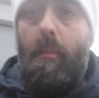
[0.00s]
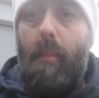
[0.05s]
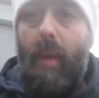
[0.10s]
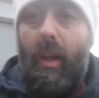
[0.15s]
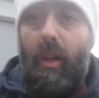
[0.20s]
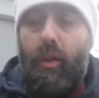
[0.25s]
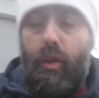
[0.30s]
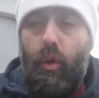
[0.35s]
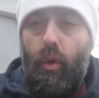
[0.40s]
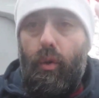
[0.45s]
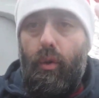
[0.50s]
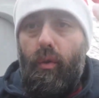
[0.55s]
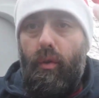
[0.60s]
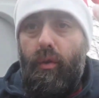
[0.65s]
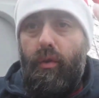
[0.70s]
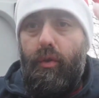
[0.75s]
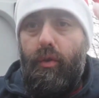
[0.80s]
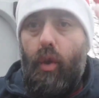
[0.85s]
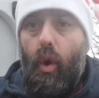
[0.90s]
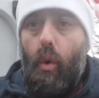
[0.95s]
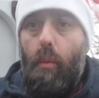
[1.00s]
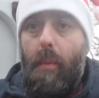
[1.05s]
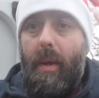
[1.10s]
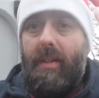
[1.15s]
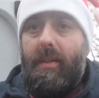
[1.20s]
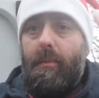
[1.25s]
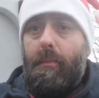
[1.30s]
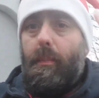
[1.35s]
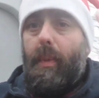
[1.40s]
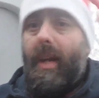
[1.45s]
Make sure that there's no
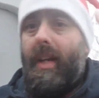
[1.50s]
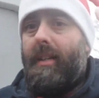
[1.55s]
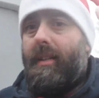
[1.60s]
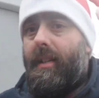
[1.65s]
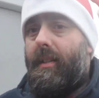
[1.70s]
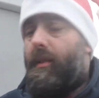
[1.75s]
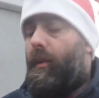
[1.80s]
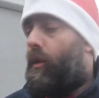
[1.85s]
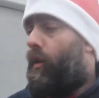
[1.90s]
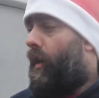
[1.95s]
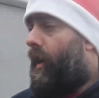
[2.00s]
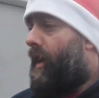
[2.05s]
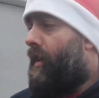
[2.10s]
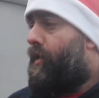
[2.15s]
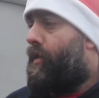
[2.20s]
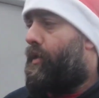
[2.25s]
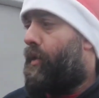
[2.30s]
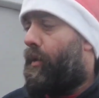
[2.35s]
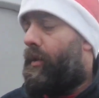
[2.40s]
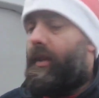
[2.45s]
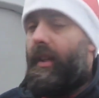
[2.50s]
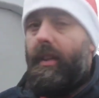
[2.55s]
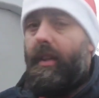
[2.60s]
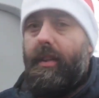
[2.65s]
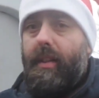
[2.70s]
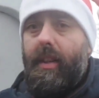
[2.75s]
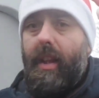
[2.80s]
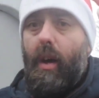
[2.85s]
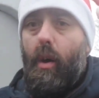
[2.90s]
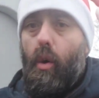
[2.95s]
bits and pieces that are going to get sucked
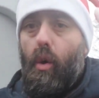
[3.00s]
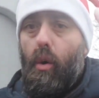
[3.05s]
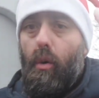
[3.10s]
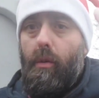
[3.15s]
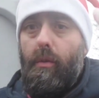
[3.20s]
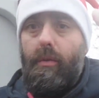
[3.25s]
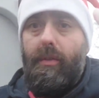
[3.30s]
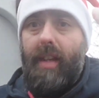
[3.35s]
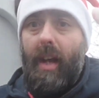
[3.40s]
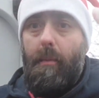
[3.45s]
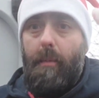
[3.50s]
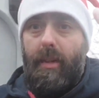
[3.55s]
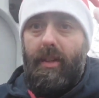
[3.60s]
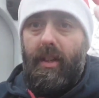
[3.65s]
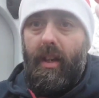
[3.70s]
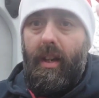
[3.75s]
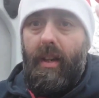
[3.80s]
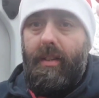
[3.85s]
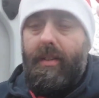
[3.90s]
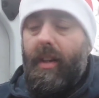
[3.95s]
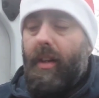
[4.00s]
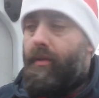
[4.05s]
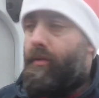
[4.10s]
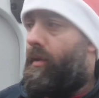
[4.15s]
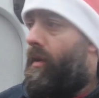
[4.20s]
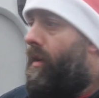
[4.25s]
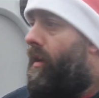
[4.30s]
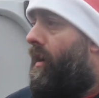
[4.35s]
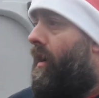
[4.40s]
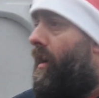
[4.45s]
into that or damage it,
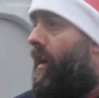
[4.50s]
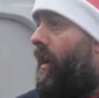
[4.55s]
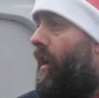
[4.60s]
etc.,